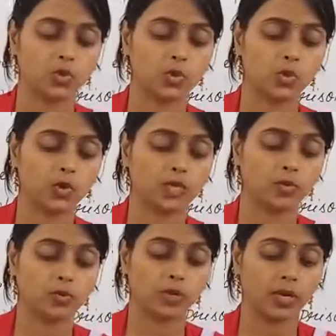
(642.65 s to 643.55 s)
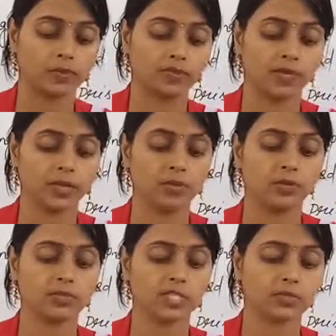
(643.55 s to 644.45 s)
Joe at the door left. Very
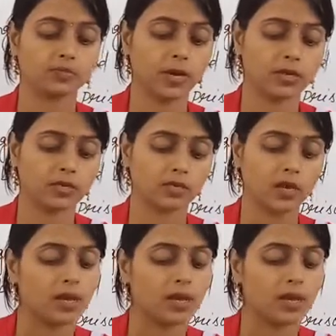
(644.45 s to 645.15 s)
well, Mrs. Parker.